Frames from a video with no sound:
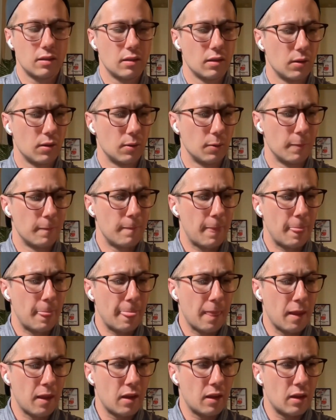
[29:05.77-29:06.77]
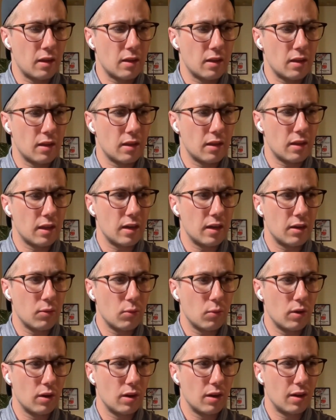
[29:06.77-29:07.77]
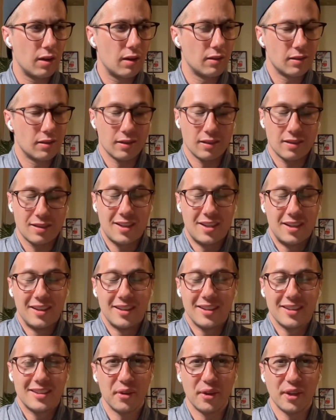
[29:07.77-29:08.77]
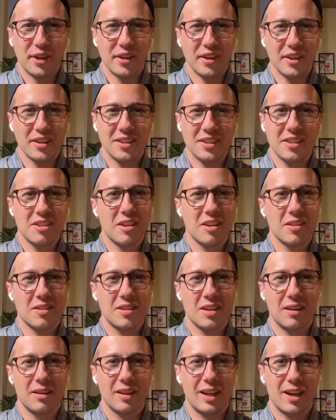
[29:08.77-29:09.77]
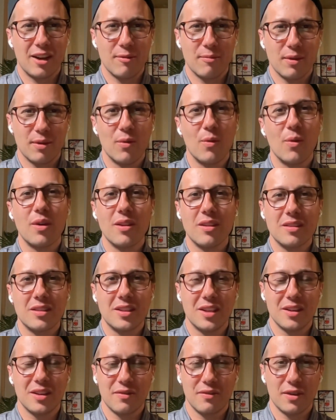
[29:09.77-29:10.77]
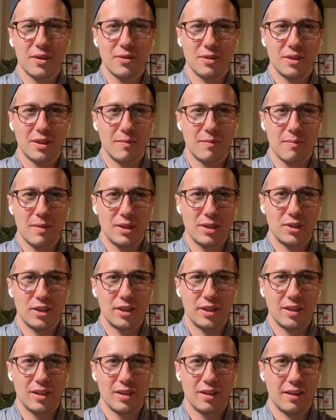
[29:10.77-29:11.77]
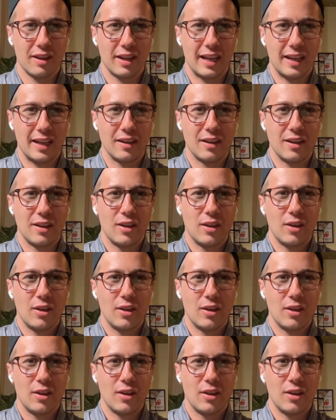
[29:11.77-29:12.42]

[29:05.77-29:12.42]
So there was, and it's hilarious to say this out loud, but one of the CFOs had mentioned that